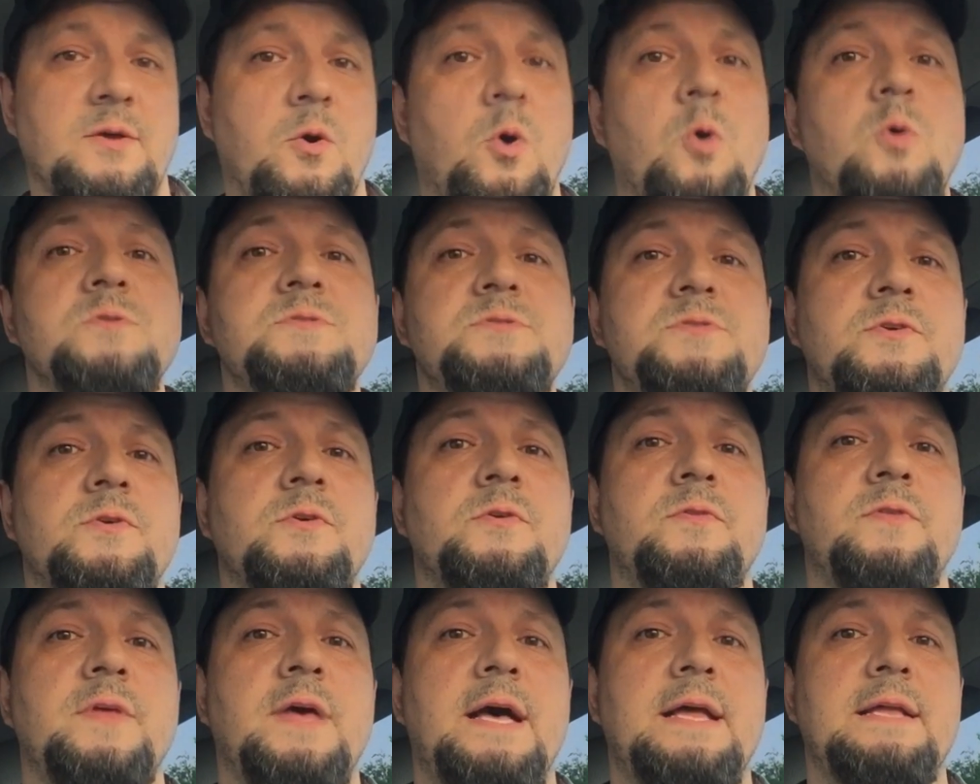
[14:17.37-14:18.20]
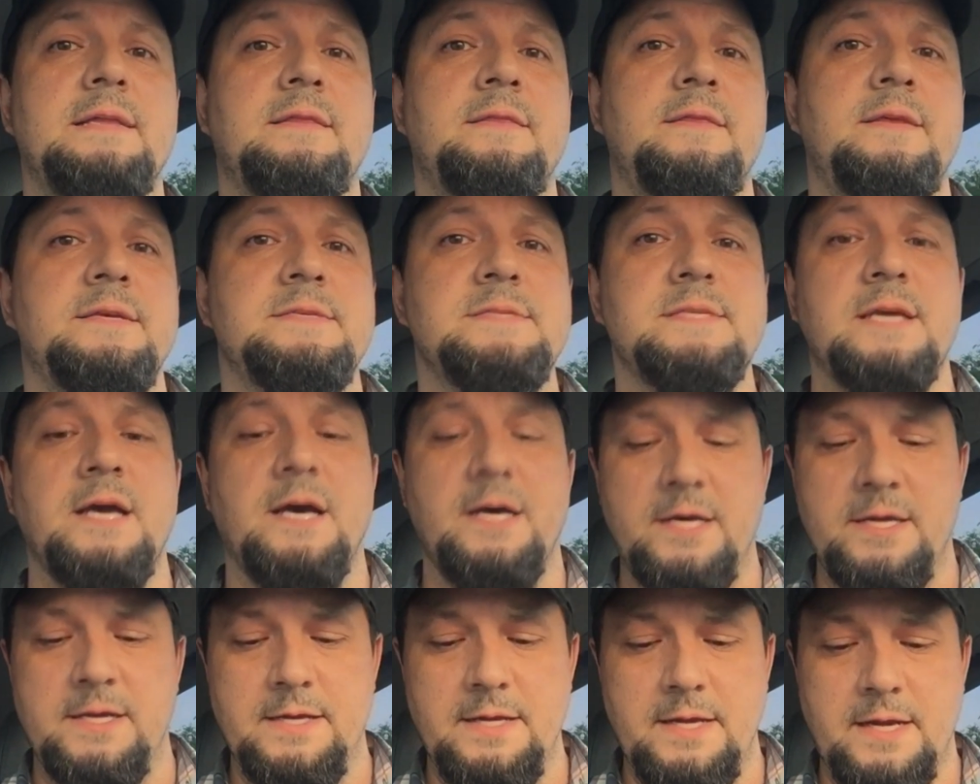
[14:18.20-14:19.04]
The holster that this
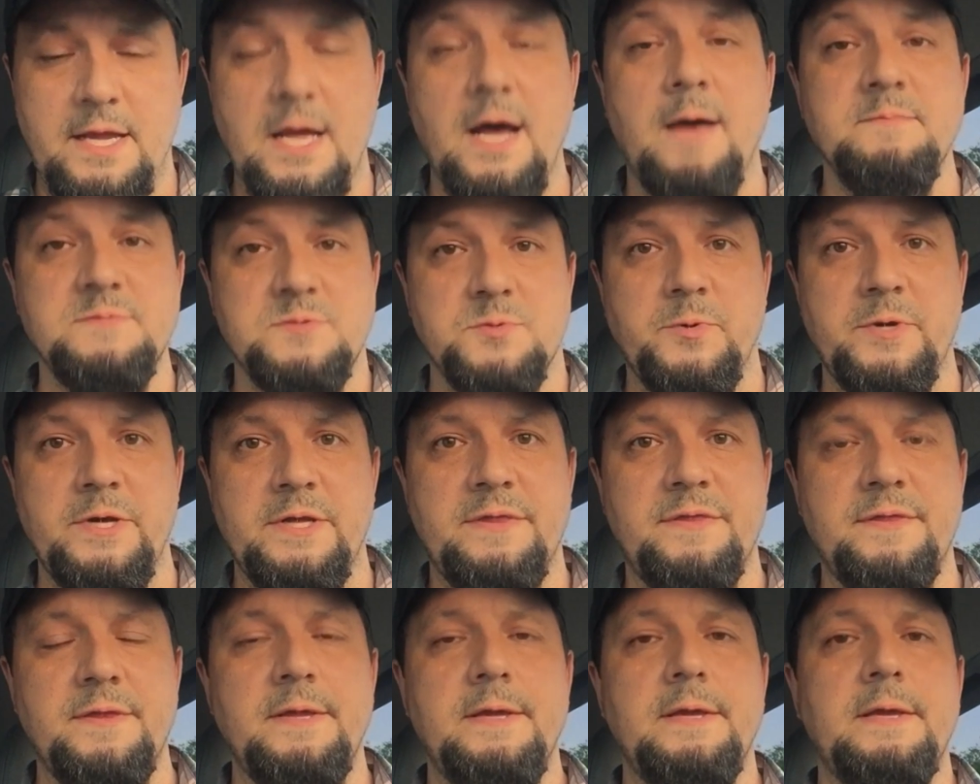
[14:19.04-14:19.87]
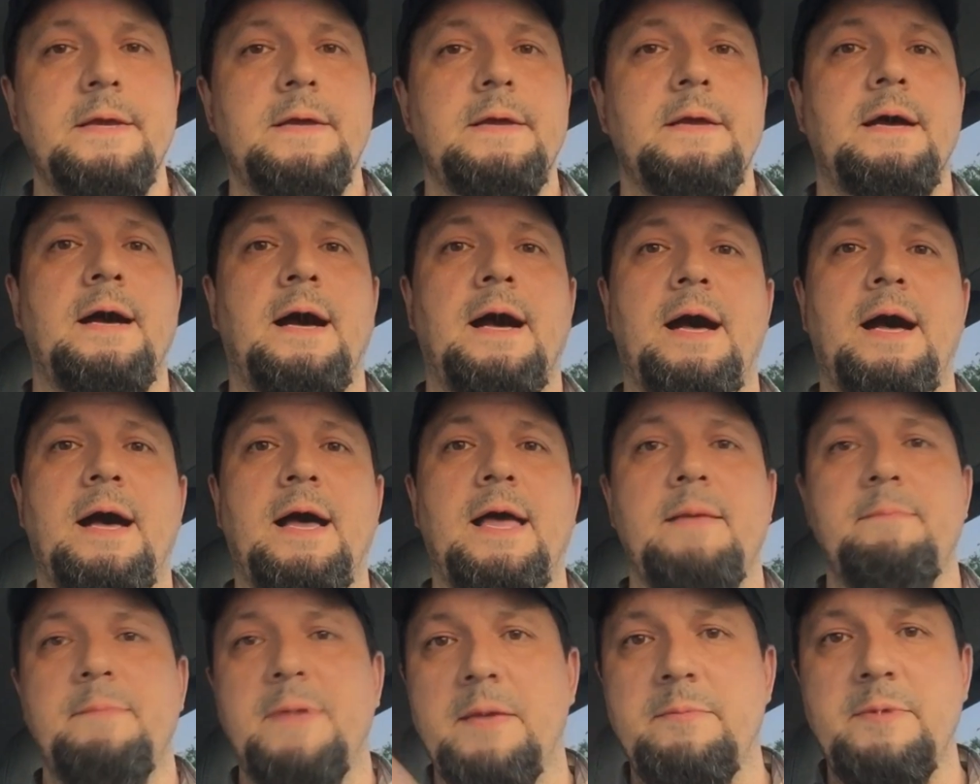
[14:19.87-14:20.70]
gun comes with,
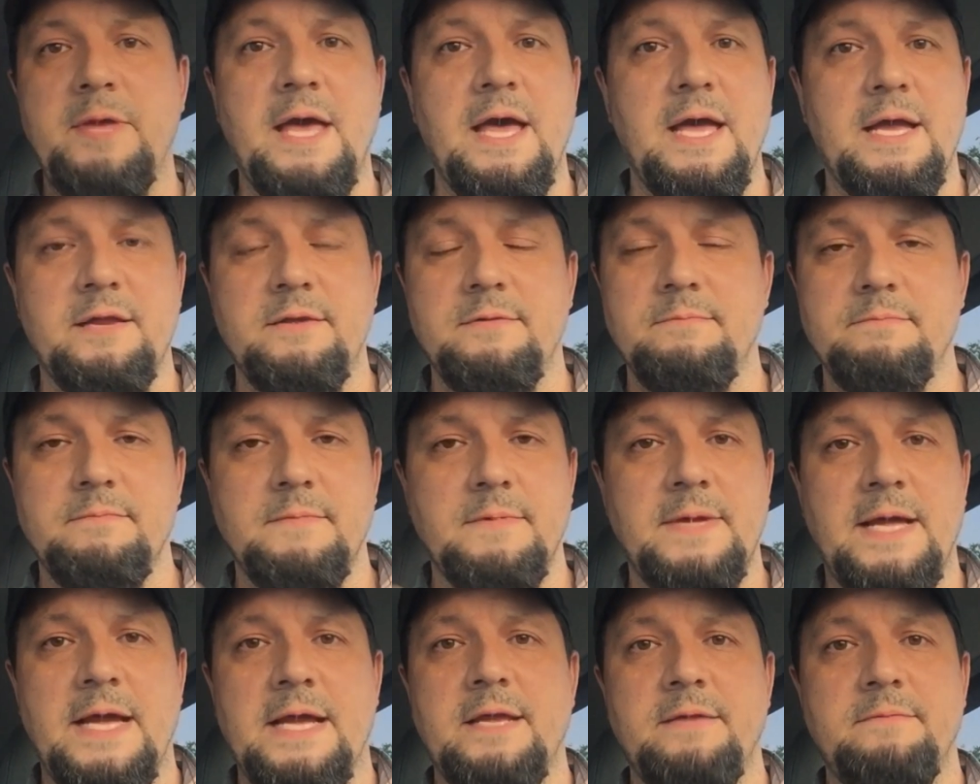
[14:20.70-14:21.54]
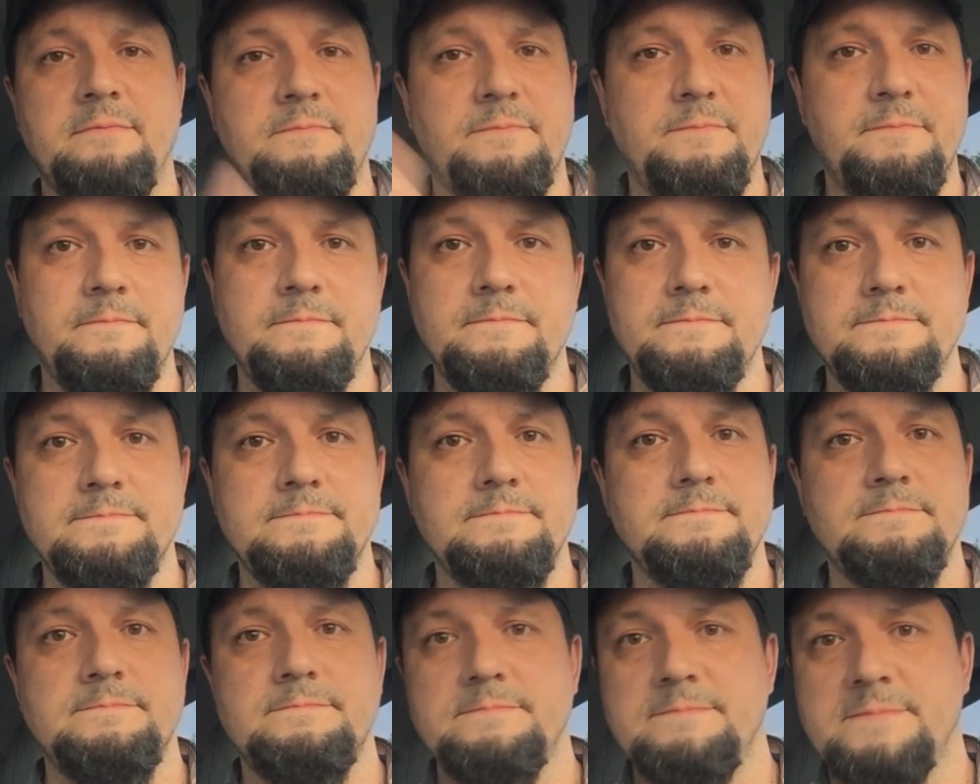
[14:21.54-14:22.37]
and maybe I can
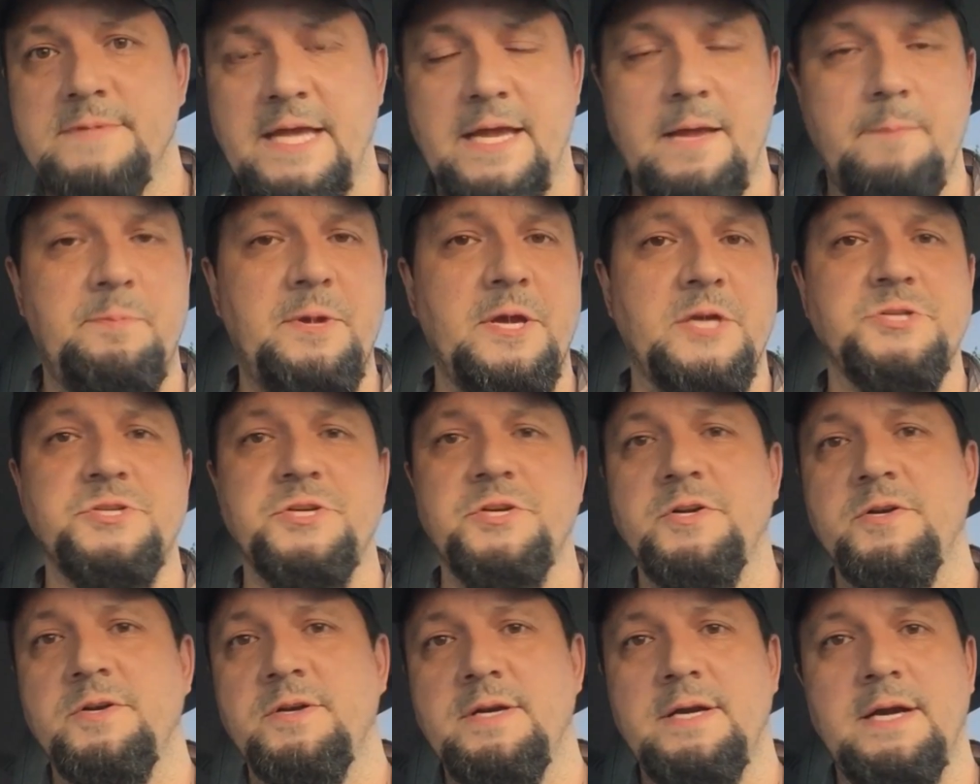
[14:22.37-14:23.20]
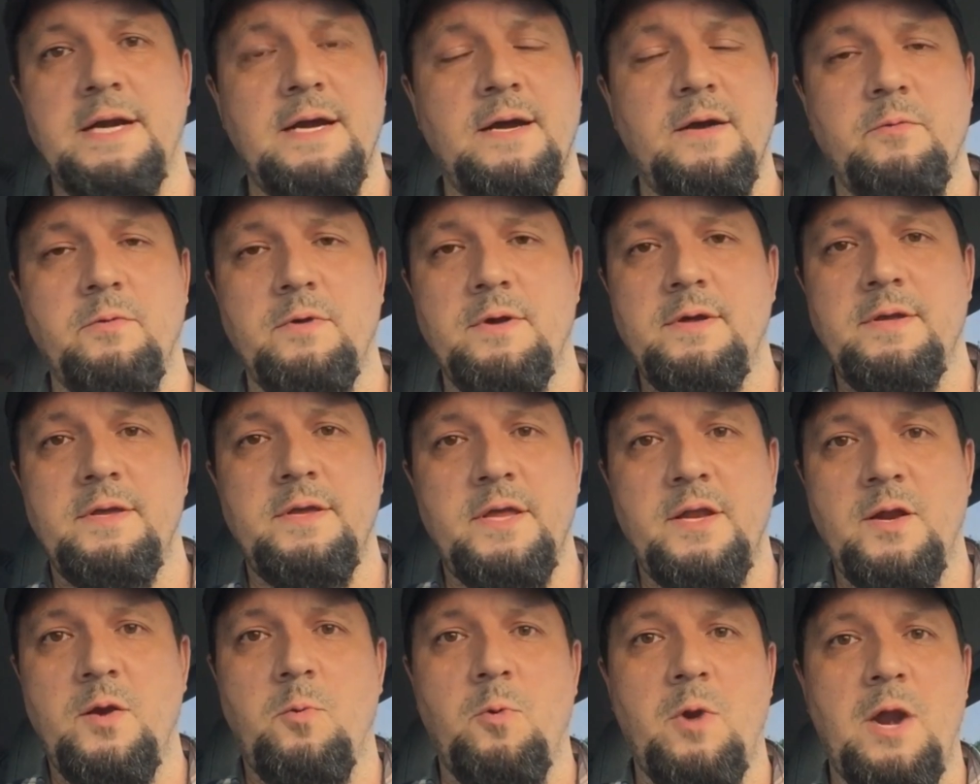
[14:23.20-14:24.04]
take a picture,
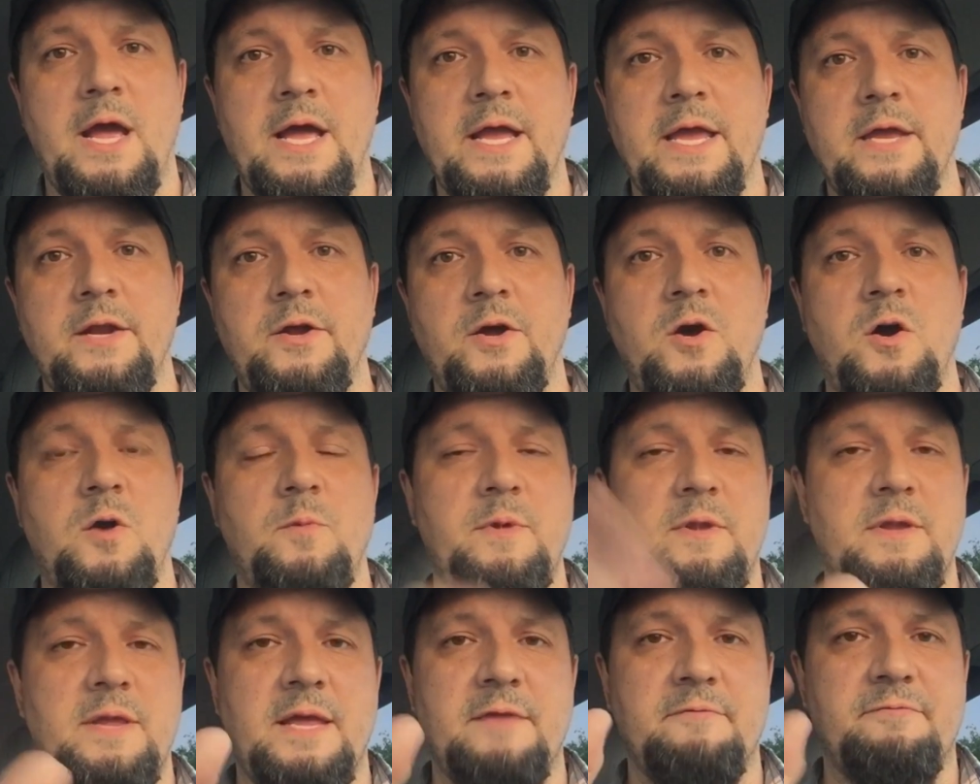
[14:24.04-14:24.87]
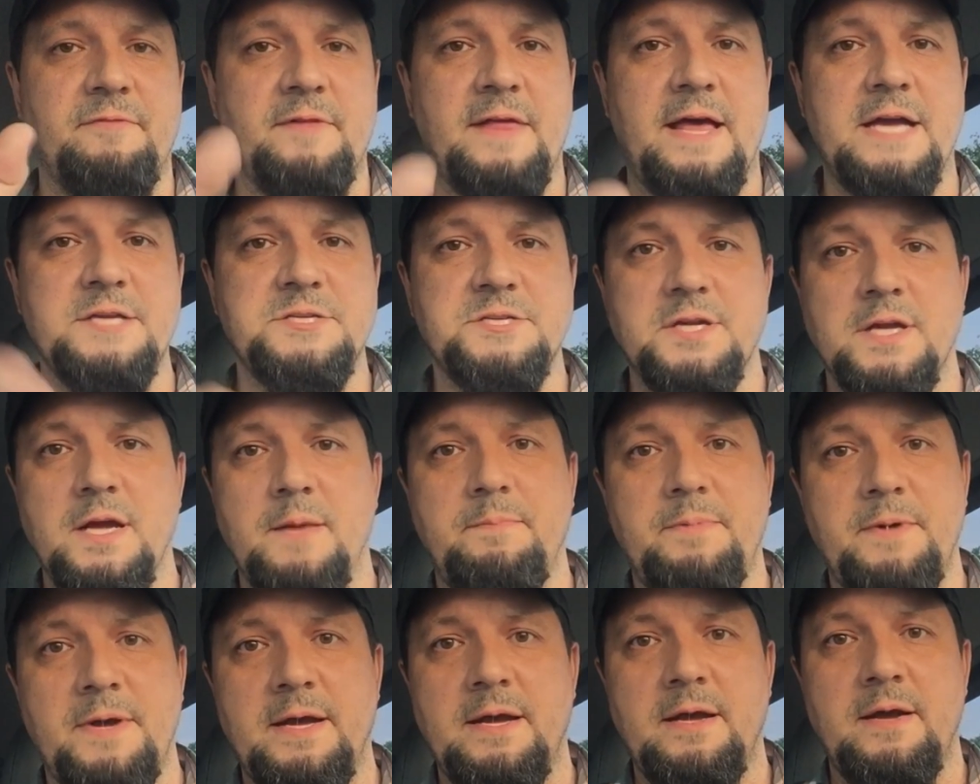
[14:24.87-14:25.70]
you know, when I get home and flash it
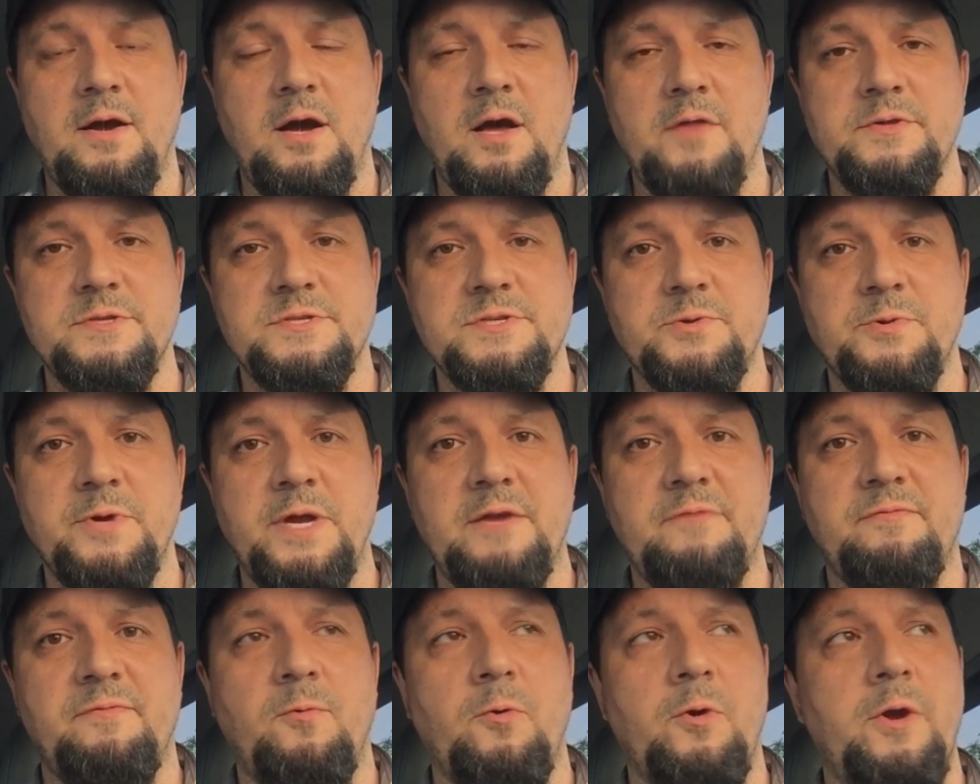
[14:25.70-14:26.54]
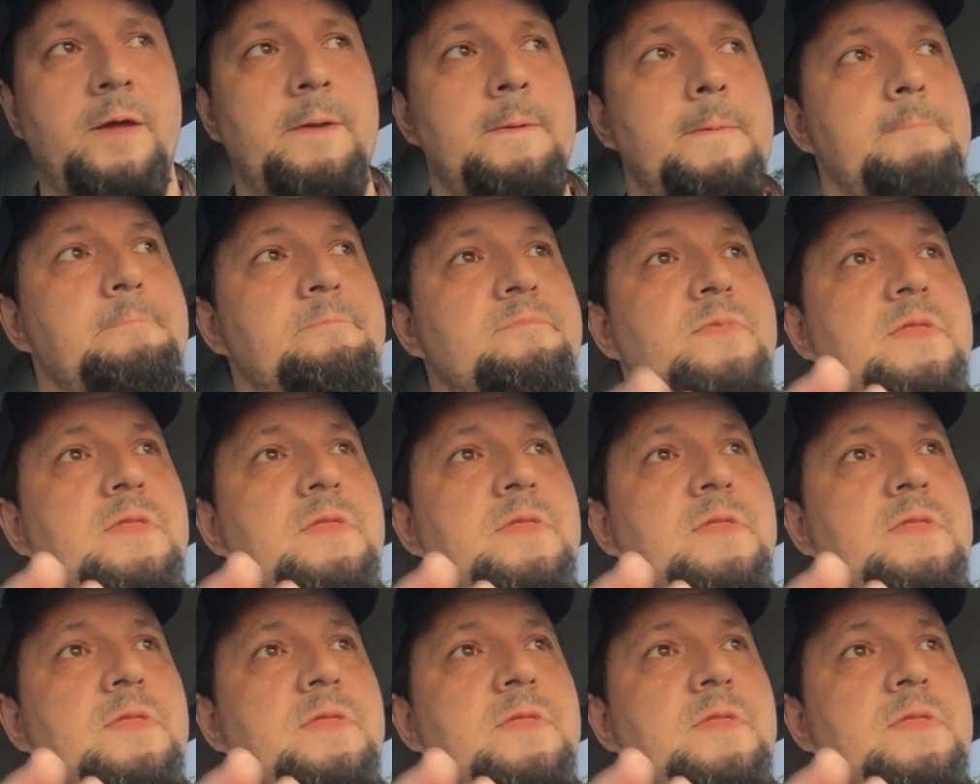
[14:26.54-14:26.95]
up on the screen for you.